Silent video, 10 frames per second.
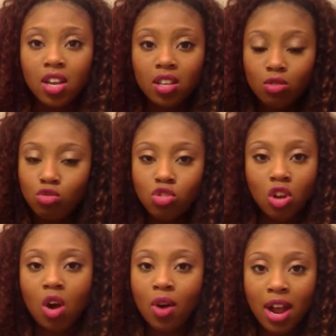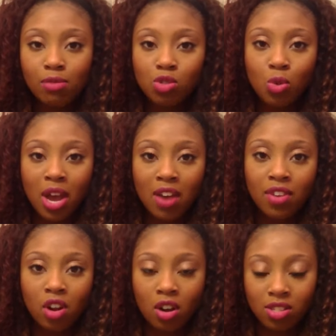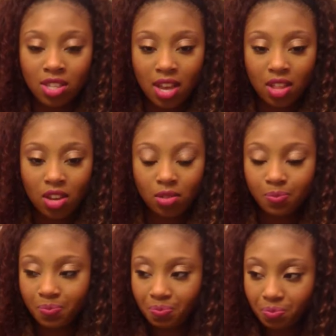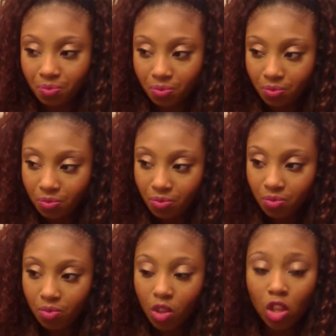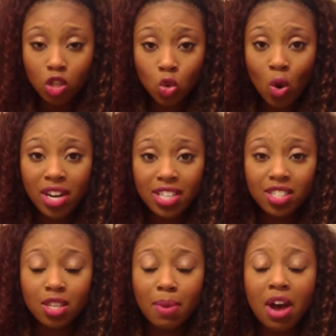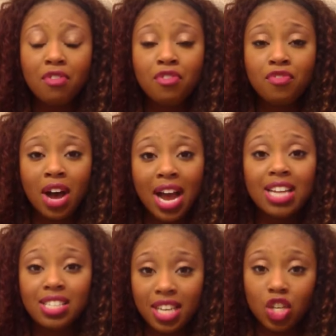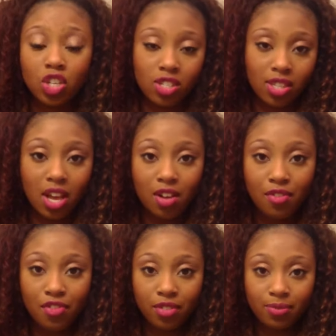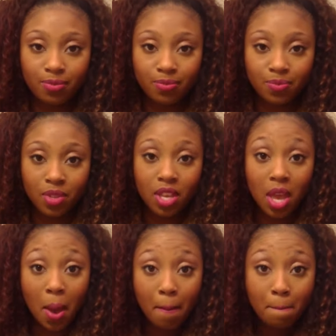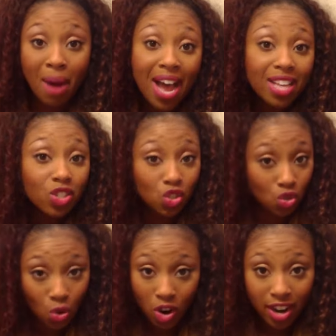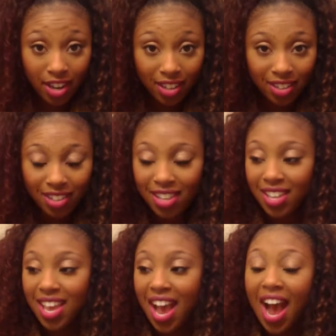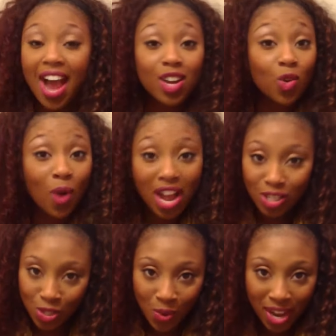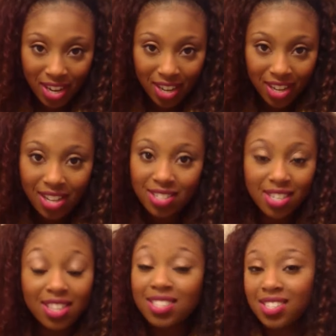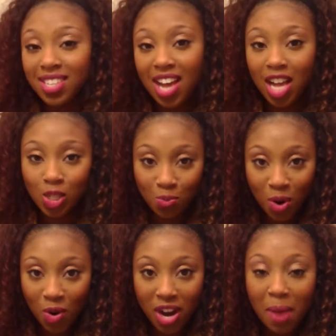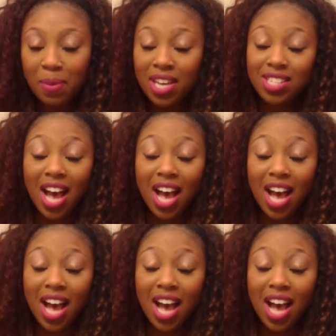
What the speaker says: you don't have to have it all together. The 20s is about finding yourself. My story. I graduated, did the Disney College program because